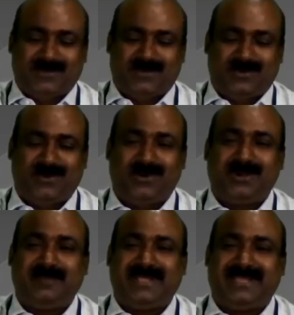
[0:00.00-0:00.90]

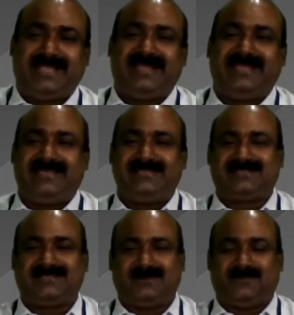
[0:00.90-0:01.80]
All my
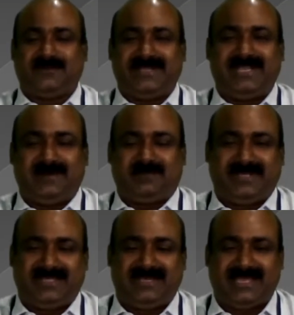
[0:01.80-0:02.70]
learnings of
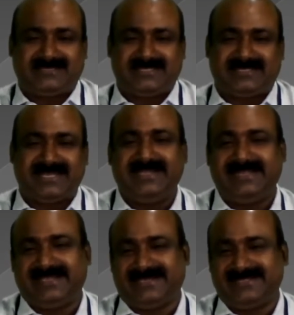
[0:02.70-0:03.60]
NLP last 10
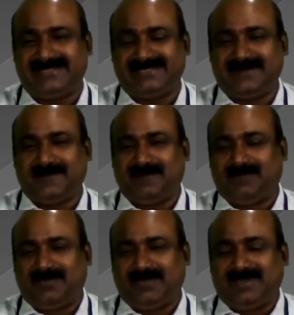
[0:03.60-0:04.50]
years,
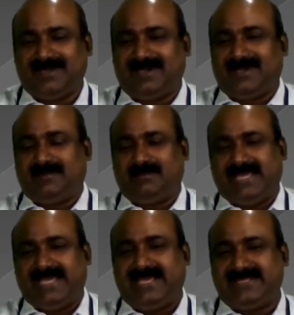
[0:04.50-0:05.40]

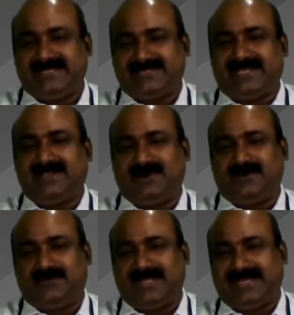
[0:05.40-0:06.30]
major chunk
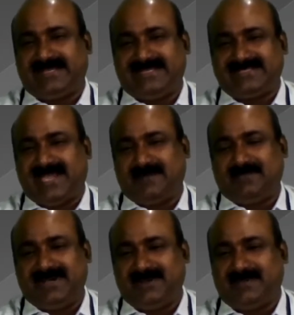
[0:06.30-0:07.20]
of that is
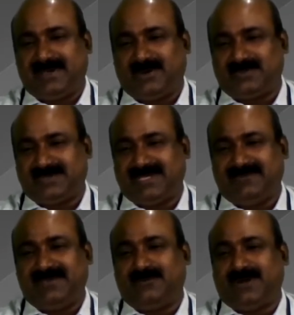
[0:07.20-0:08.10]
happened by
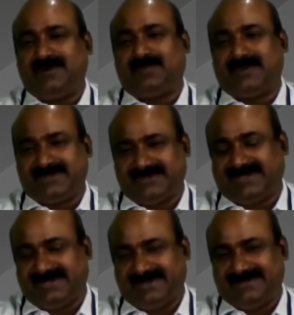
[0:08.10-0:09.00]
observing one person,